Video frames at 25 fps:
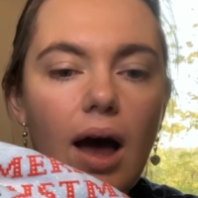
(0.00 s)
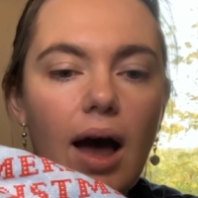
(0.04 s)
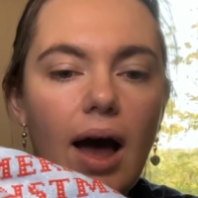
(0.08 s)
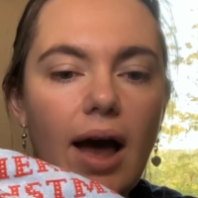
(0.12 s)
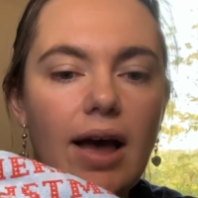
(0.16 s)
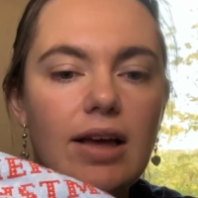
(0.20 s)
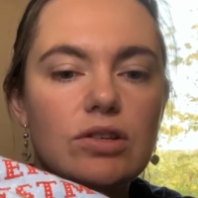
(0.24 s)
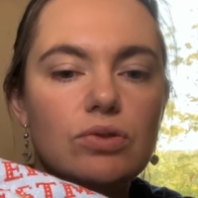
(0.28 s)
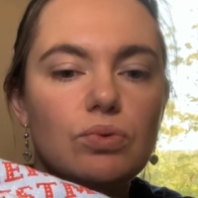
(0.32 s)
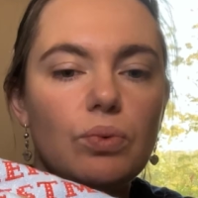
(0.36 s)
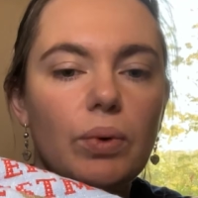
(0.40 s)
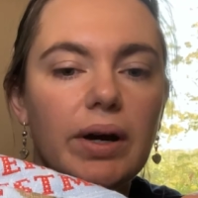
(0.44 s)

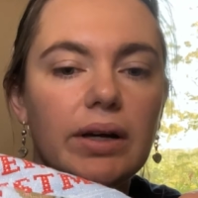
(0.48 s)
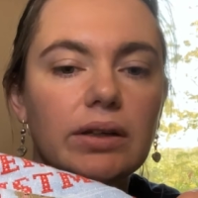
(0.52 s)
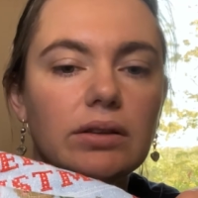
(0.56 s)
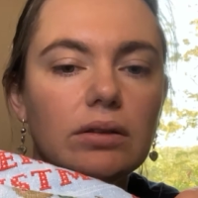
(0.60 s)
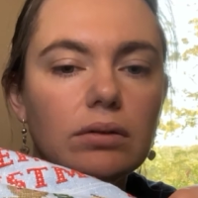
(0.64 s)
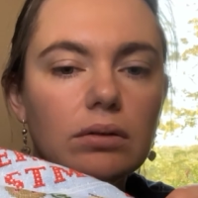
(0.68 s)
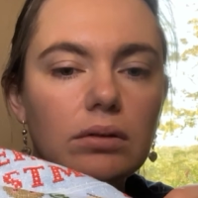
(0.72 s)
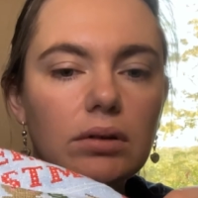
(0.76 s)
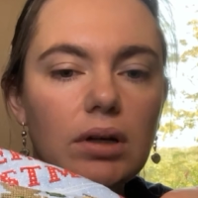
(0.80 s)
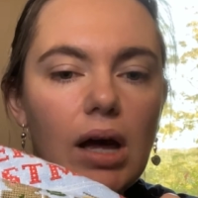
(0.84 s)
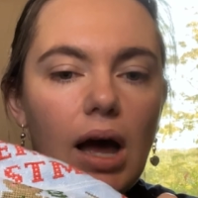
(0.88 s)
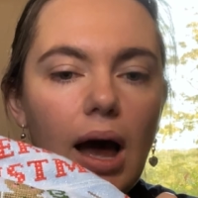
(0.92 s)
as
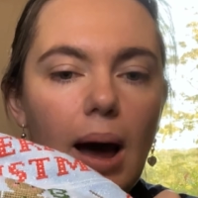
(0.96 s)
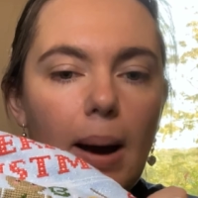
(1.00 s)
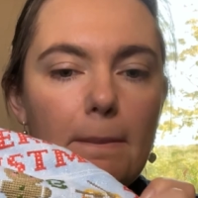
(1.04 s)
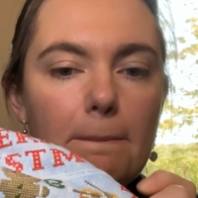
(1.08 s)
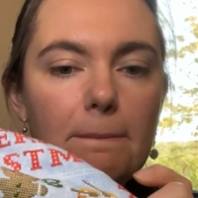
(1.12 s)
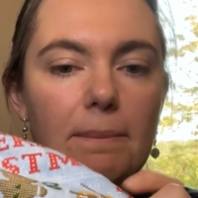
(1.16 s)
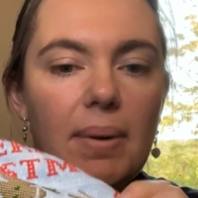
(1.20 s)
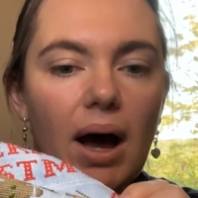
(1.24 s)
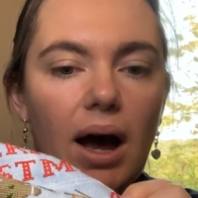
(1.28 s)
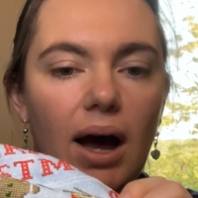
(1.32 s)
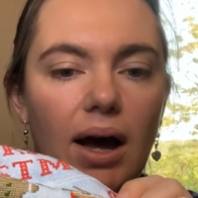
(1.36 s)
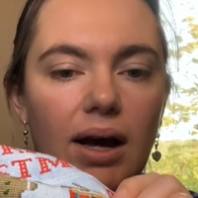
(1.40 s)
well.
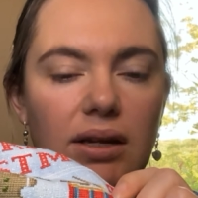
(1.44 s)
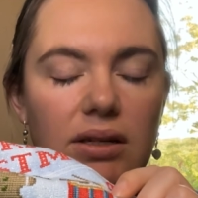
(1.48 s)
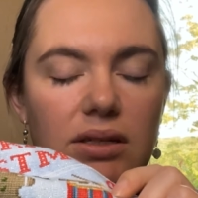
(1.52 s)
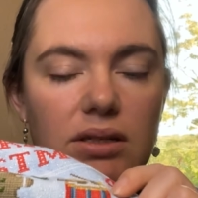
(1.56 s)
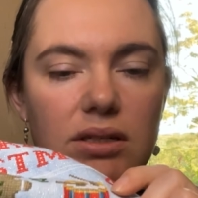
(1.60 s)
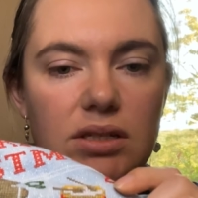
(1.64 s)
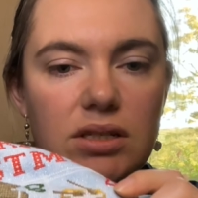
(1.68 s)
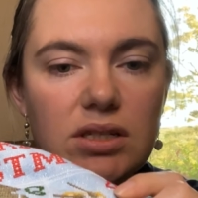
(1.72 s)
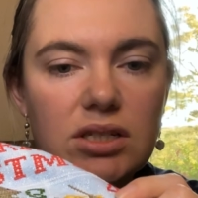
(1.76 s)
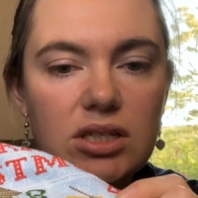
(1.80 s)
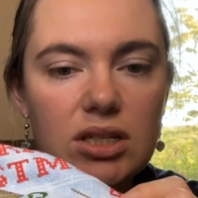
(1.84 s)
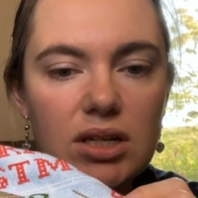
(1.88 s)
But
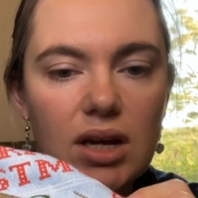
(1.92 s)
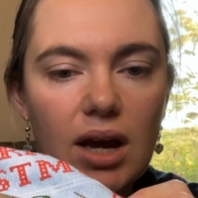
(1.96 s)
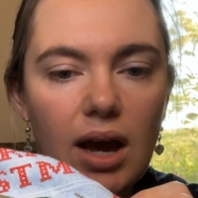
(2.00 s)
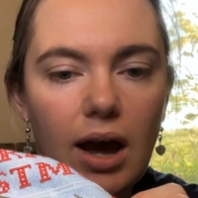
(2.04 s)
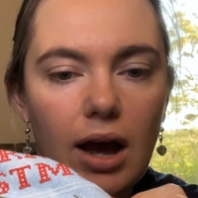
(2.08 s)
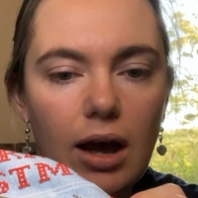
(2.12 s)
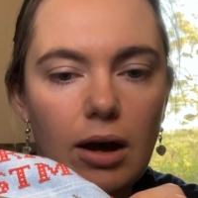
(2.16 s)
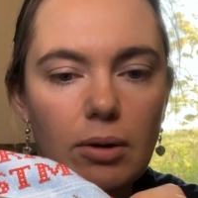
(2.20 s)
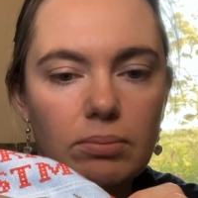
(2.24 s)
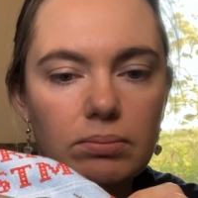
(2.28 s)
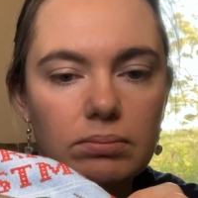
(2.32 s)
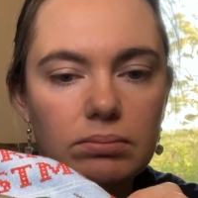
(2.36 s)
I